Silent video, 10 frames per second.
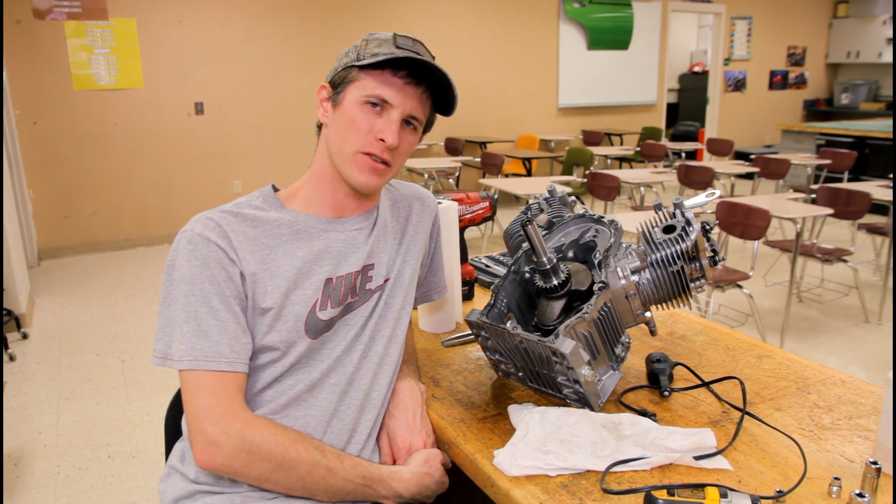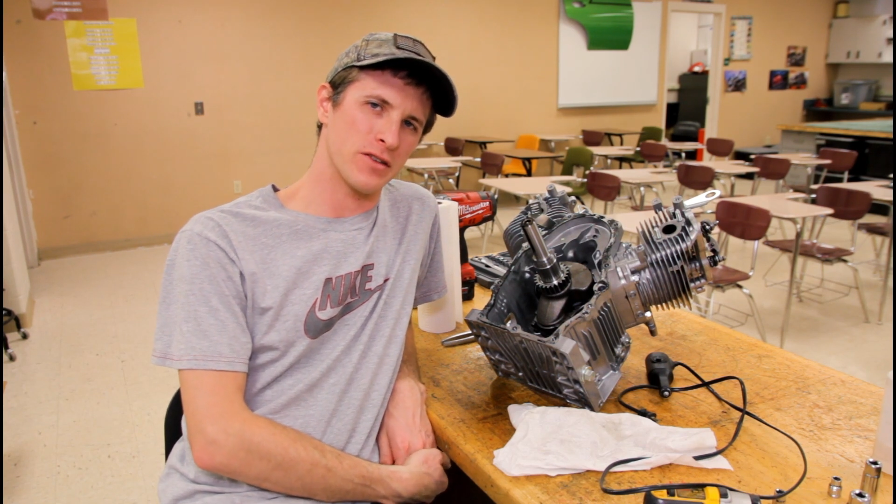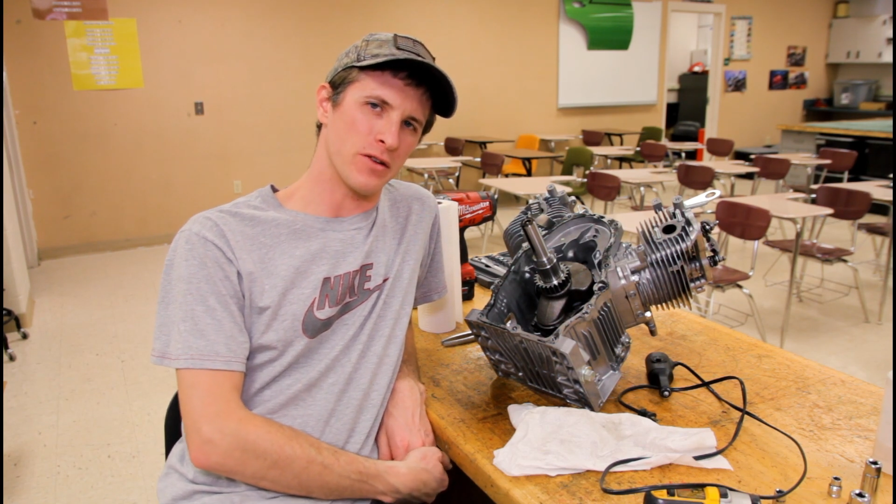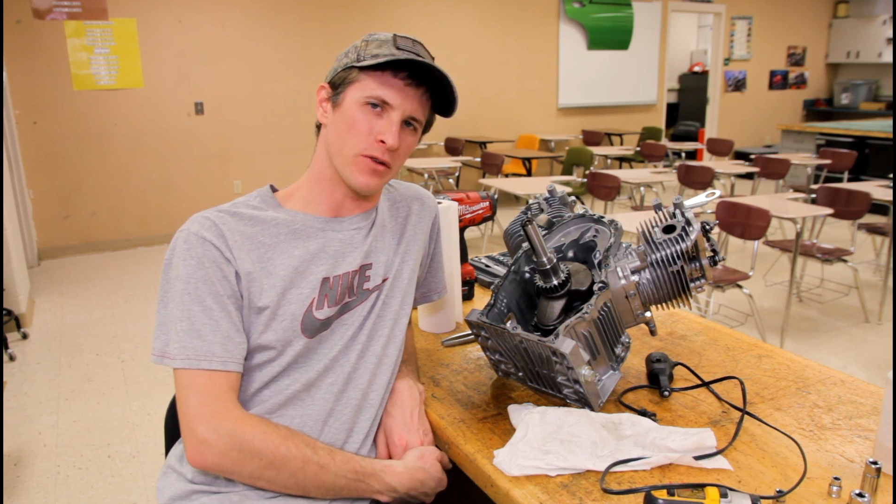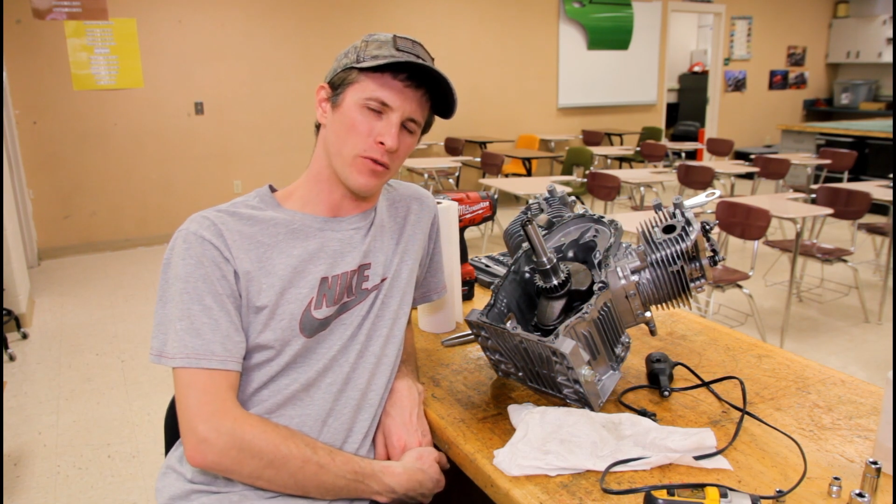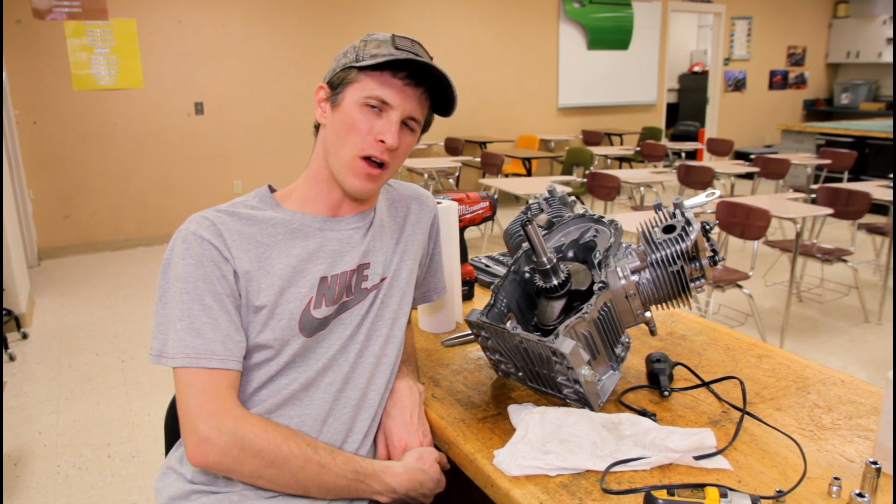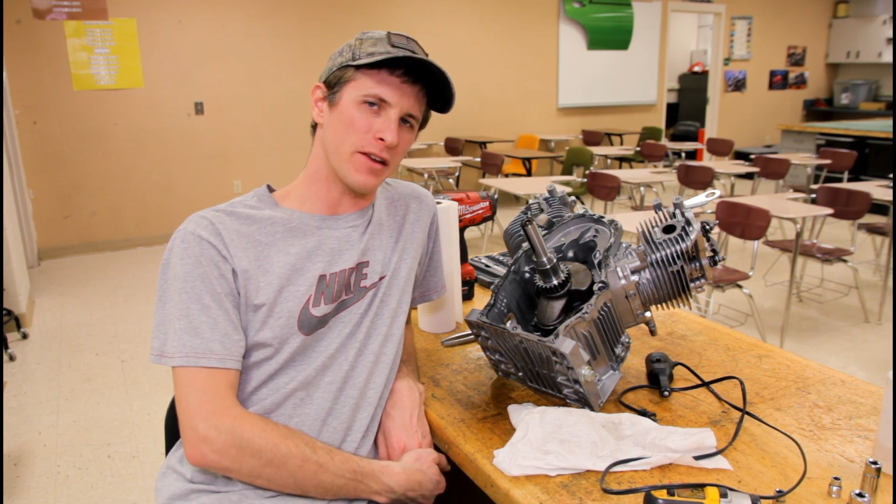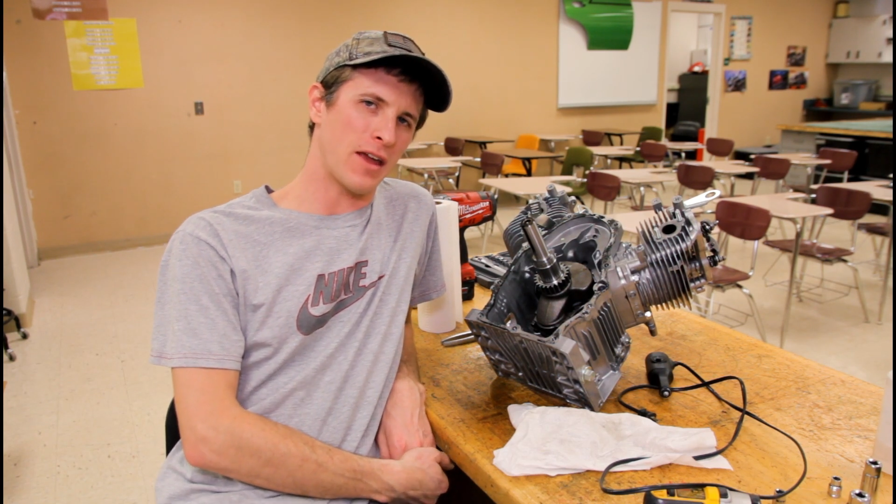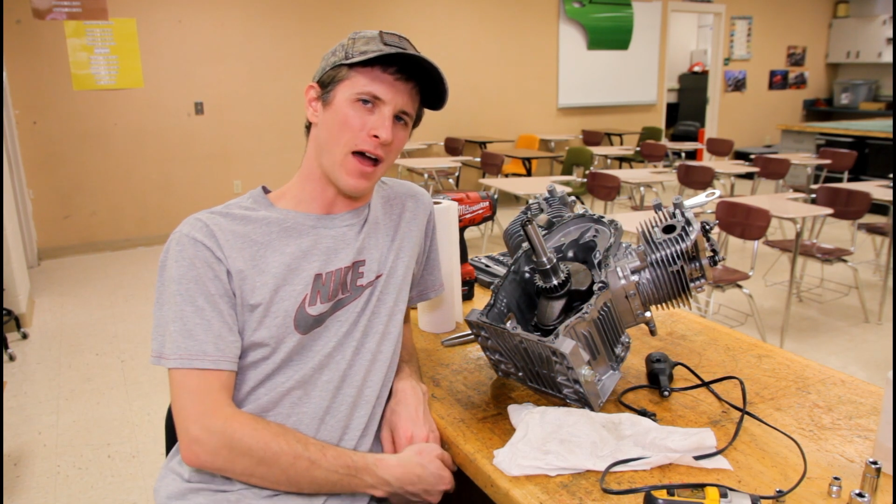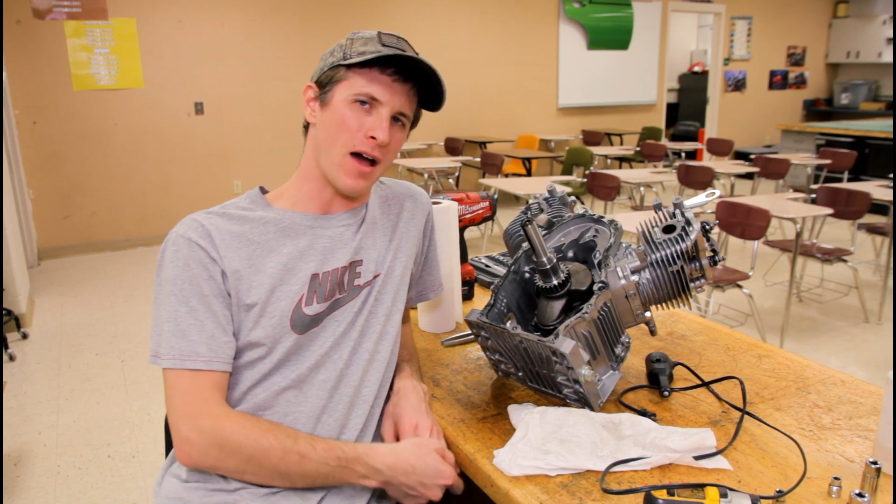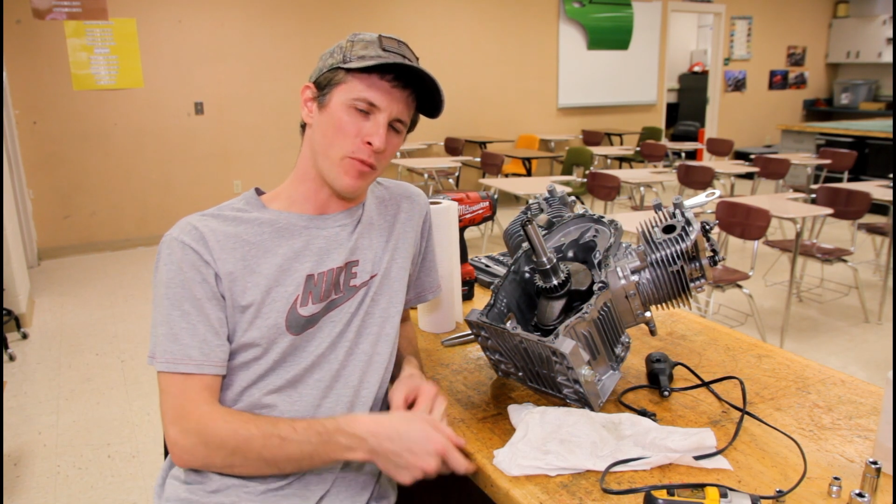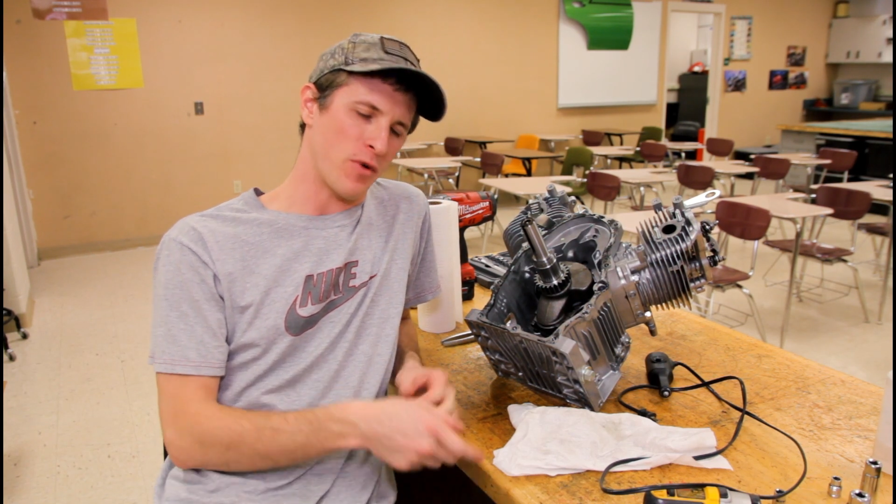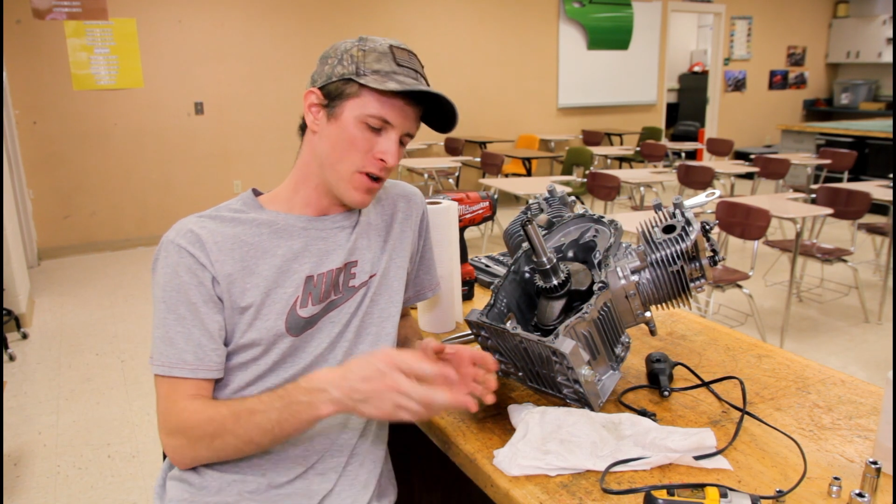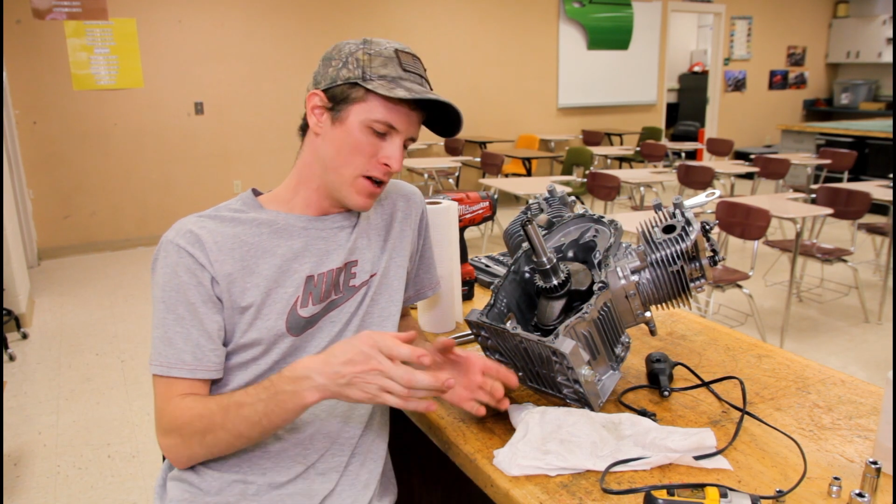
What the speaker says: So the rod cap